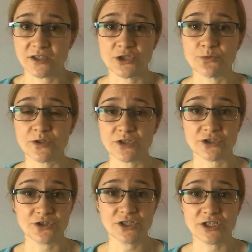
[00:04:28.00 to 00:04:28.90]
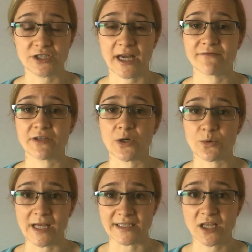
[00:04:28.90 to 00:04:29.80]
you don't need to have the
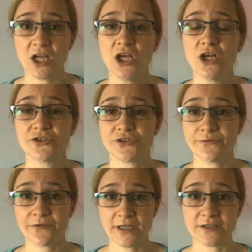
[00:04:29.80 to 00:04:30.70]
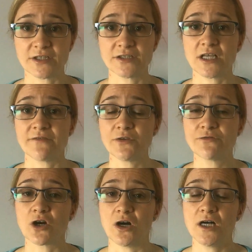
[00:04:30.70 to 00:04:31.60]
whole list. So for instance, if
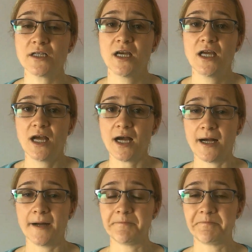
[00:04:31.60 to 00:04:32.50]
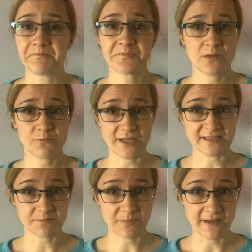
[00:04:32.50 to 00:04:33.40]
you've got
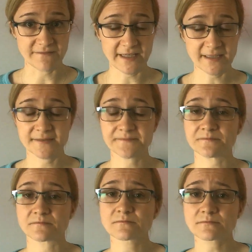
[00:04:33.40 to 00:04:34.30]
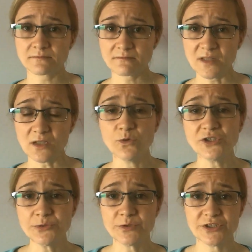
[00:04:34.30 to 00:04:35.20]
present perfect,
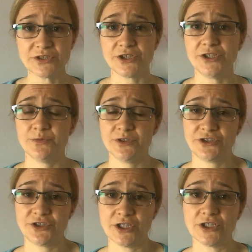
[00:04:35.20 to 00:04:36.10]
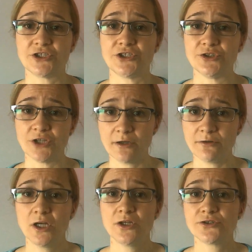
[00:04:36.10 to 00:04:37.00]
what you want to do, you want students to
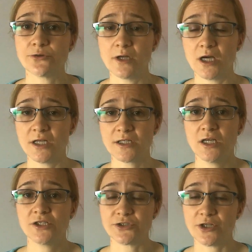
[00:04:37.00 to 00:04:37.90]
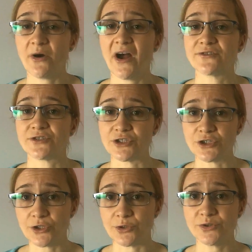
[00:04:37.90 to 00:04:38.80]
know, to learn, to know how to
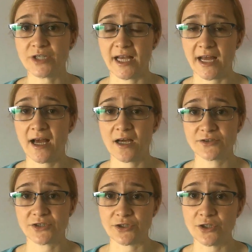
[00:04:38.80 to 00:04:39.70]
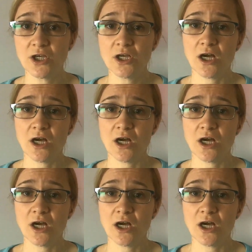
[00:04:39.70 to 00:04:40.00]
use and how to